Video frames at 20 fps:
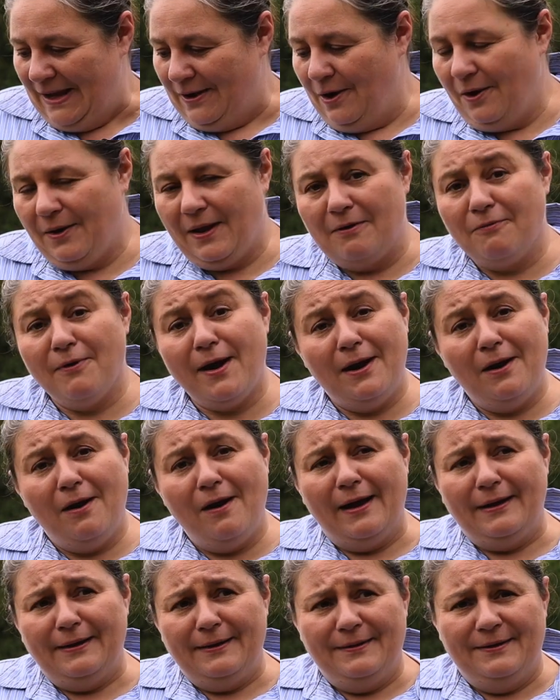Okay, right
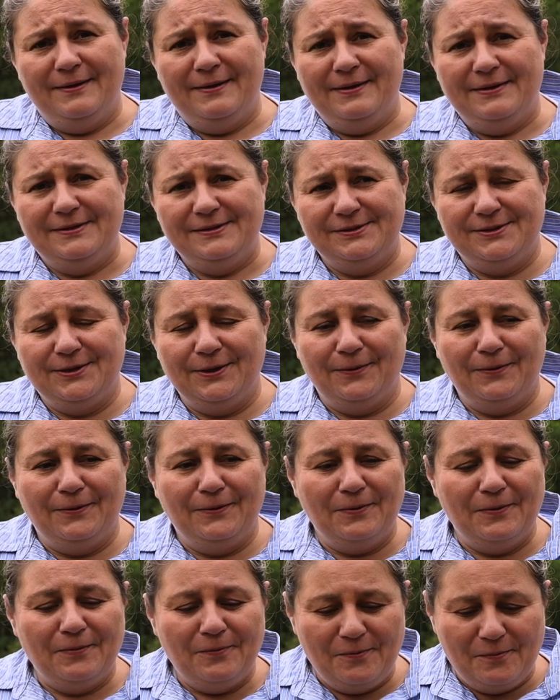on.
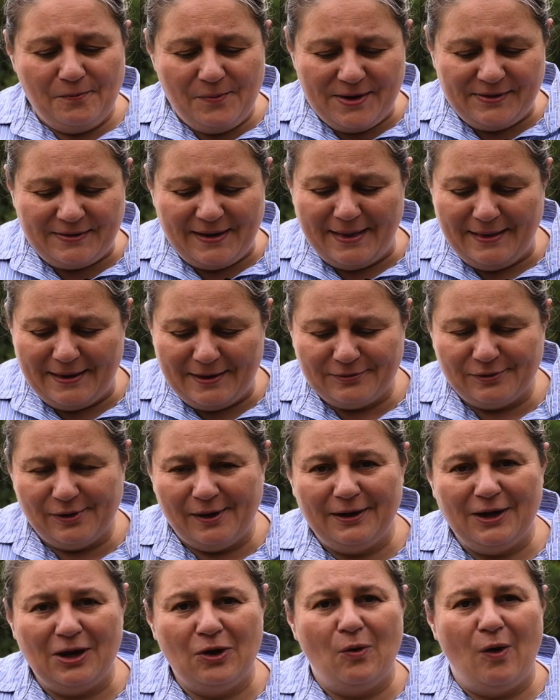So we sent this
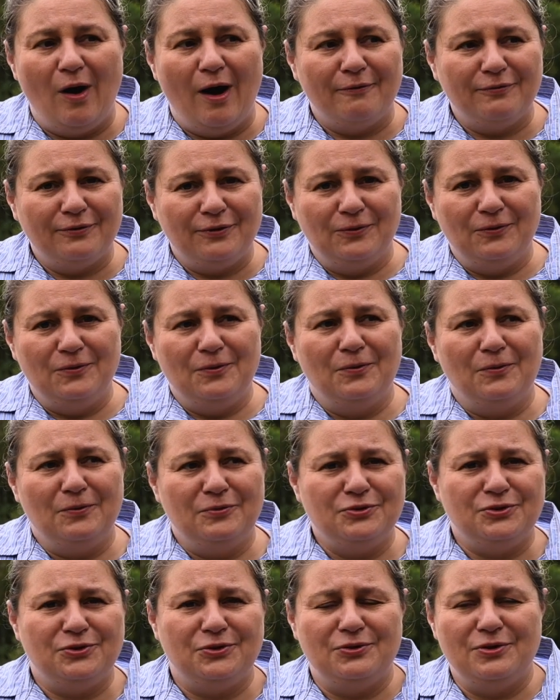audio off
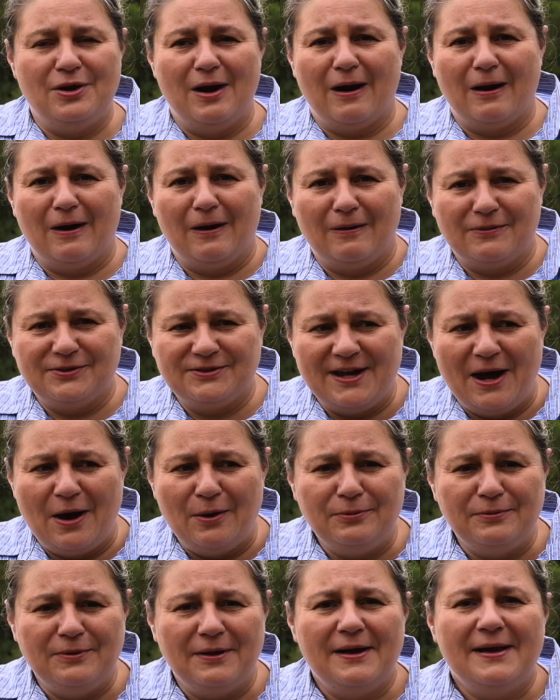to our
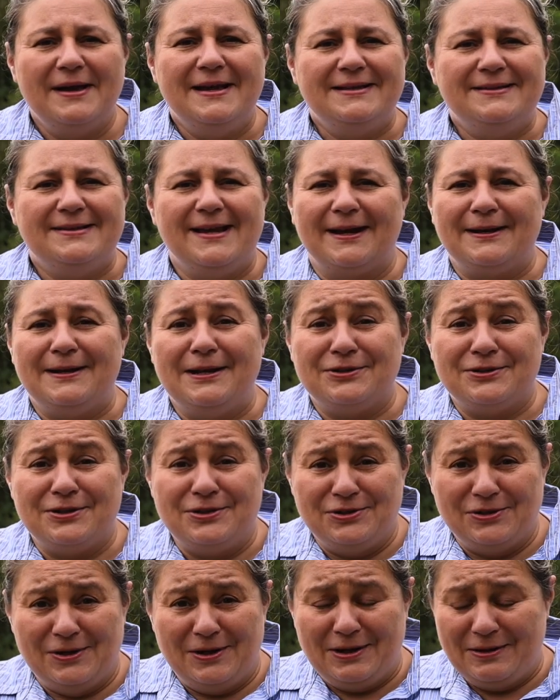sound
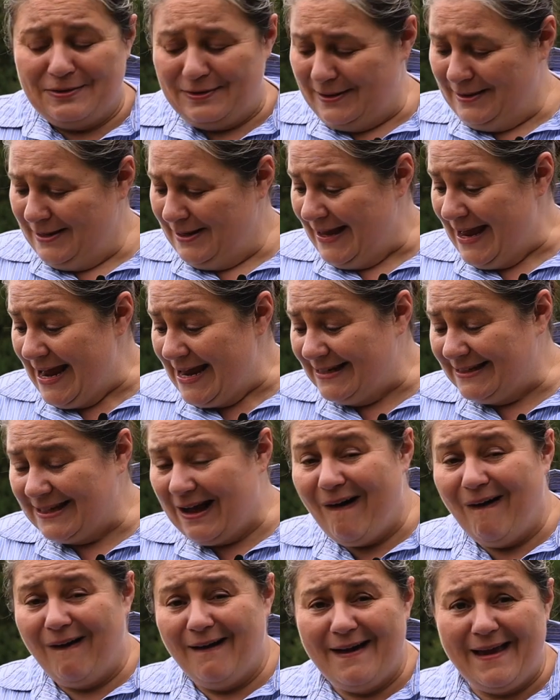technician, Jonathan. He's
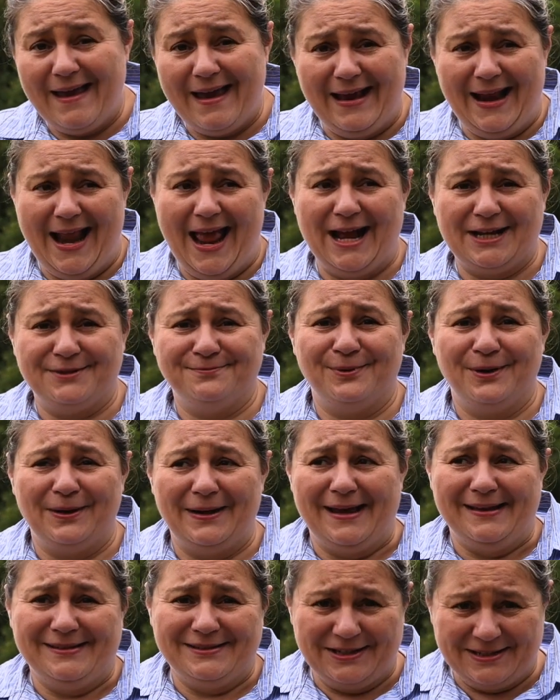an expert
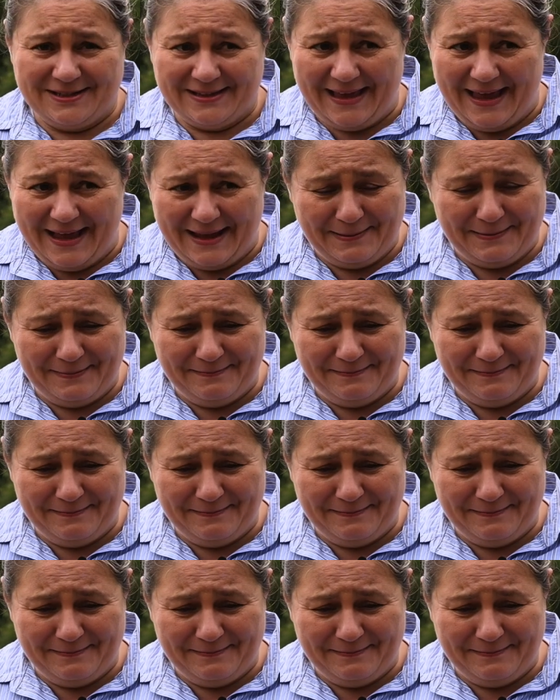at just like